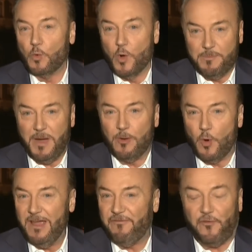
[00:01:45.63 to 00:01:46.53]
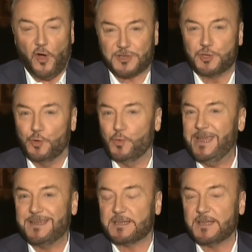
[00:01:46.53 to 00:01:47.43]
with my wife for two
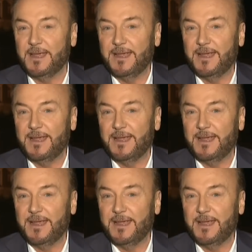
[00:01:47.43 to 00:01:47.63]
weeks,